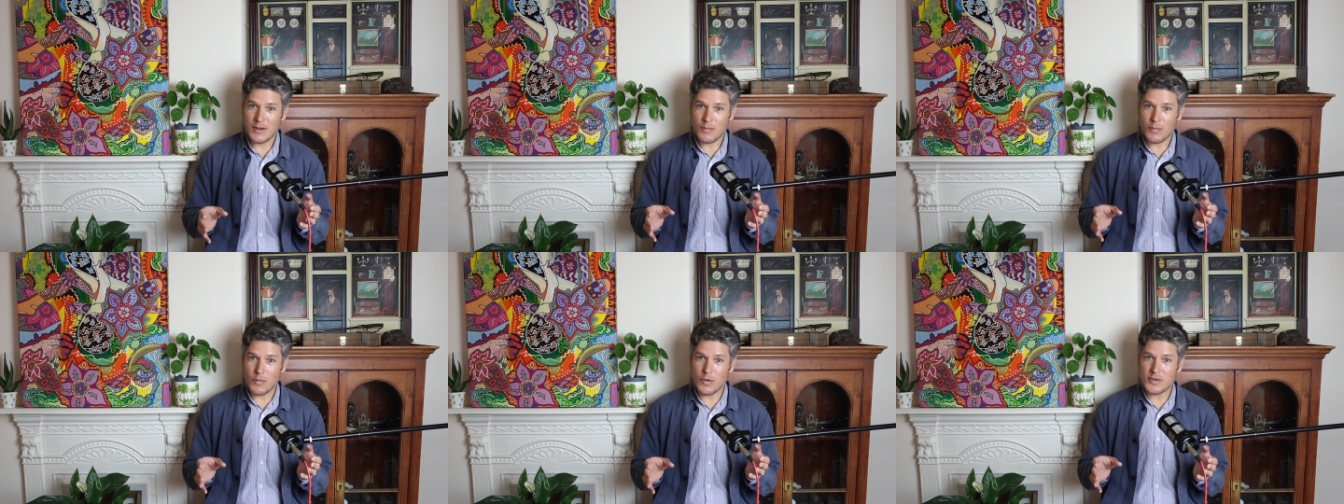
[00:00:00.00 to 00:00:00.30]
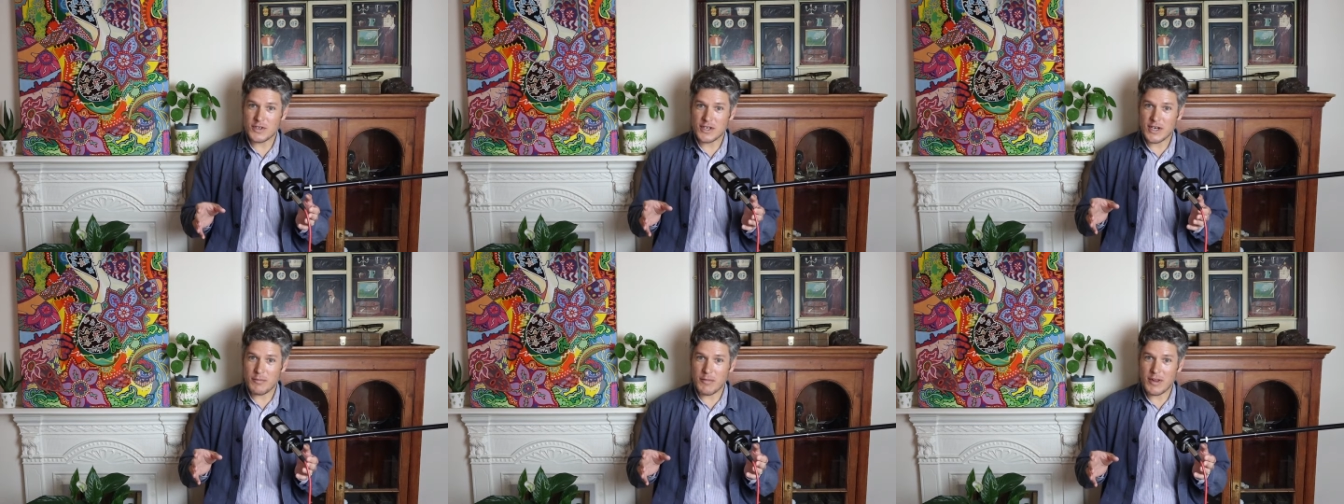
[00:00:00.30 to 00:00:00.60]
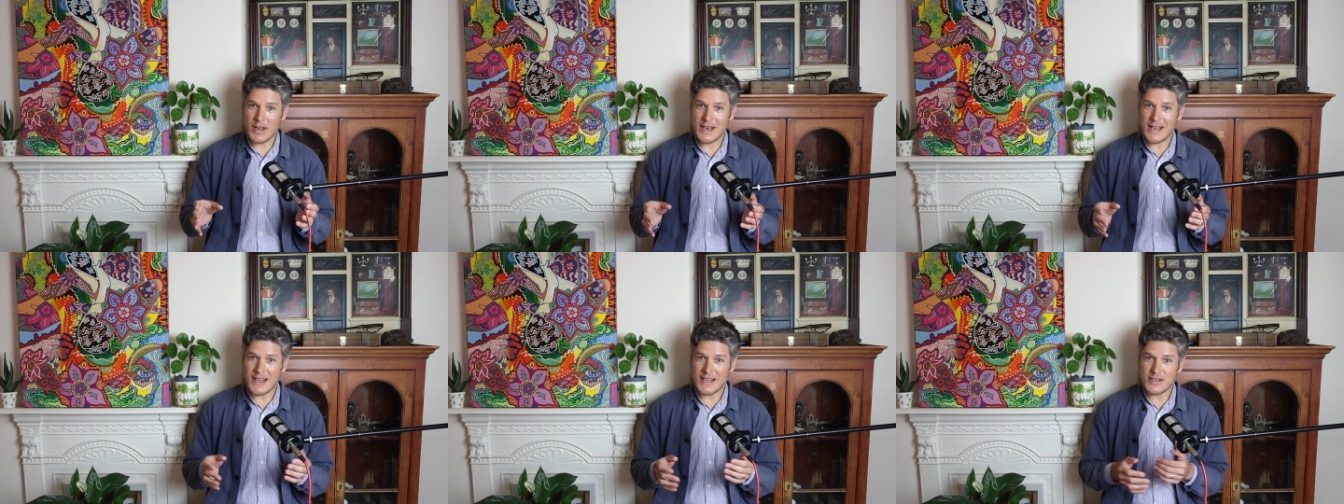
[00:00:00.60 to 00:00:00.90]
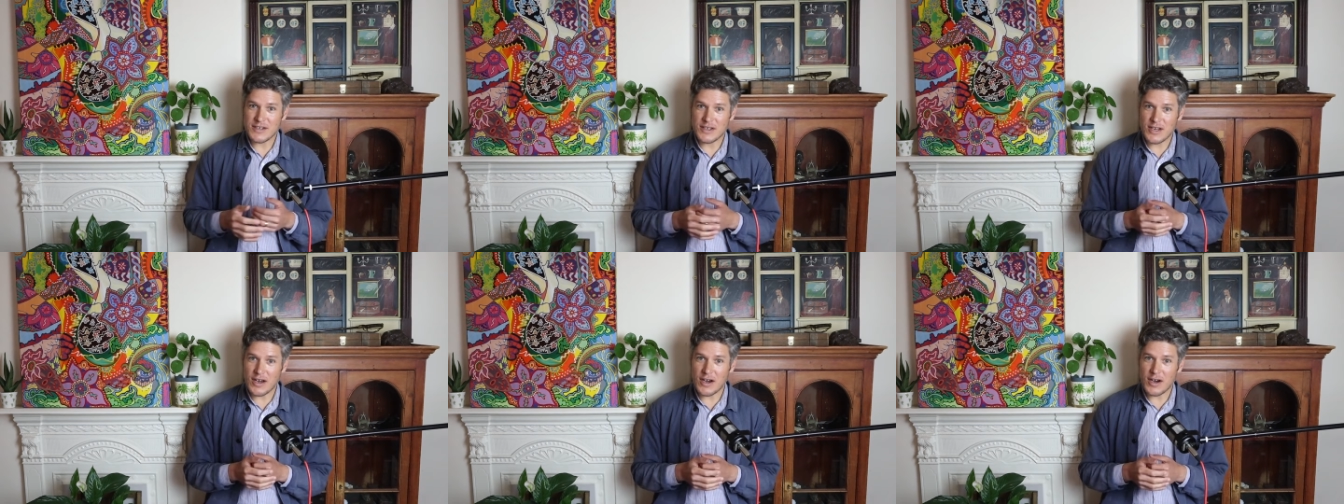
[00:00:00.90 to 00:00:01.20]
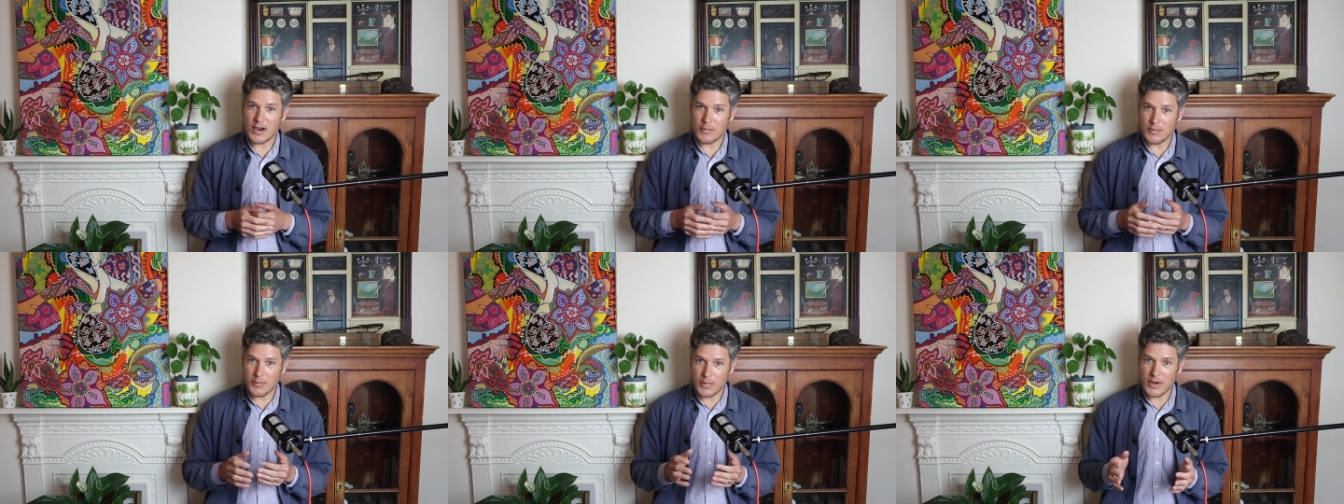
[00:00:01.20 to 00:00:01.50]
what some of the letters
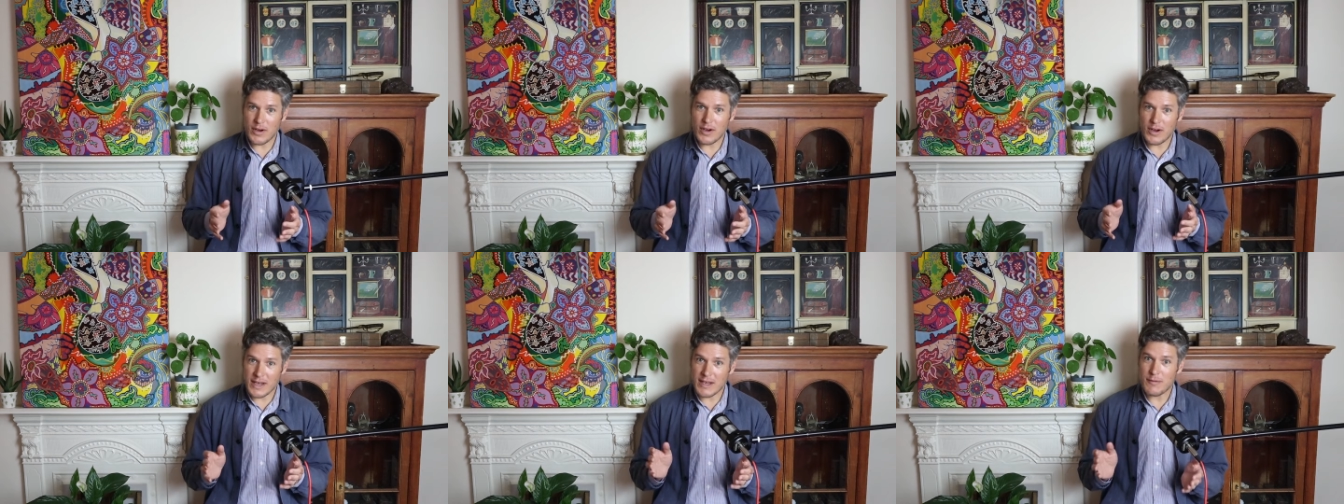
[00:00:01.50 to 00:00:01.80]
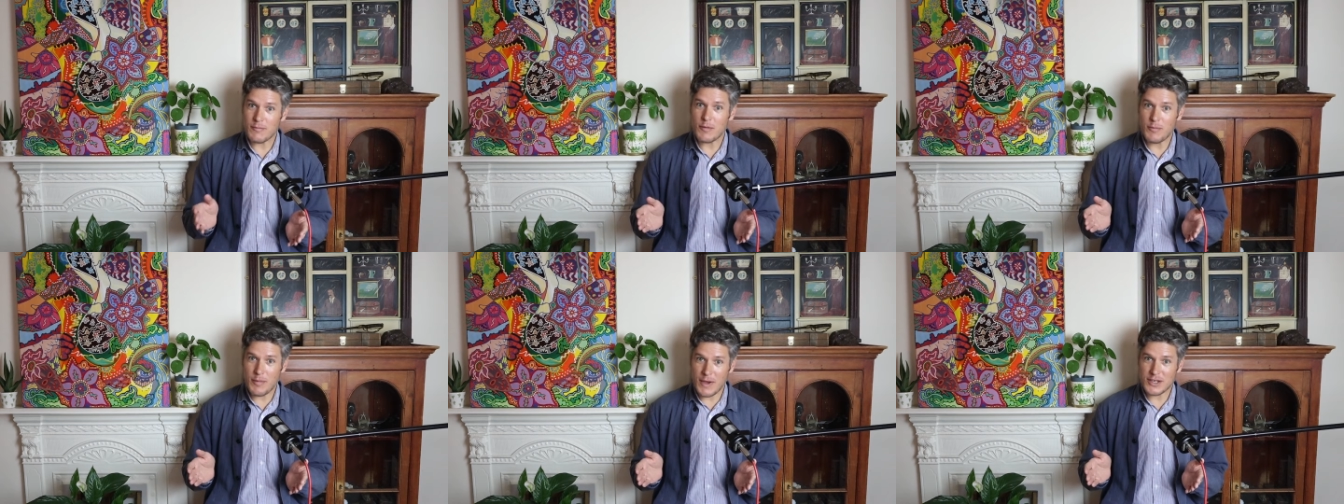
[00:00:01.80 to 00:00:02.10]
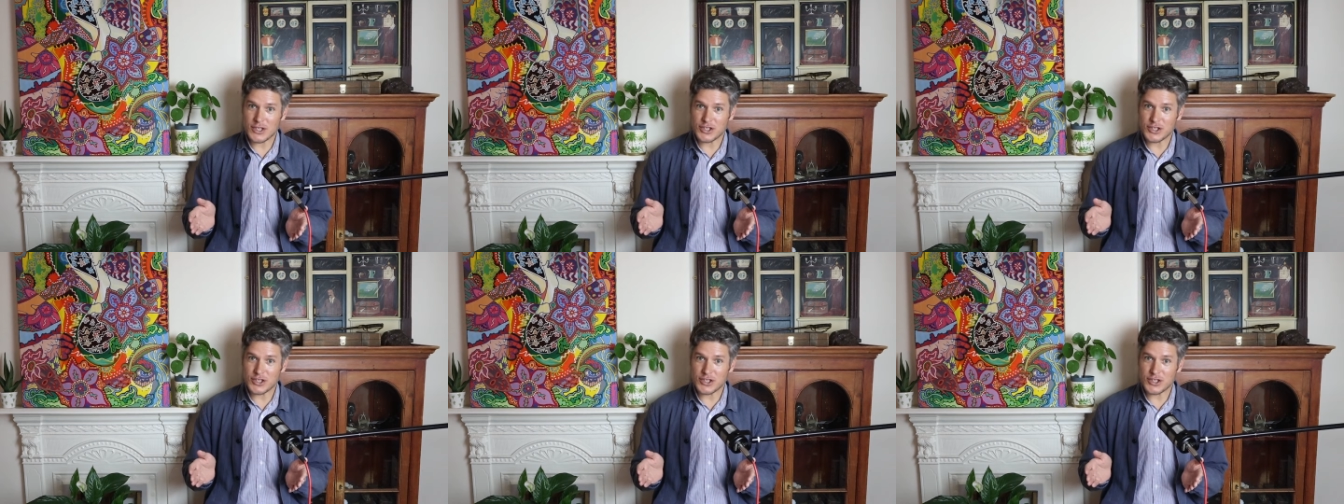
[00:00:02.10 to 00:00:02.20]
are, but I'll give him a best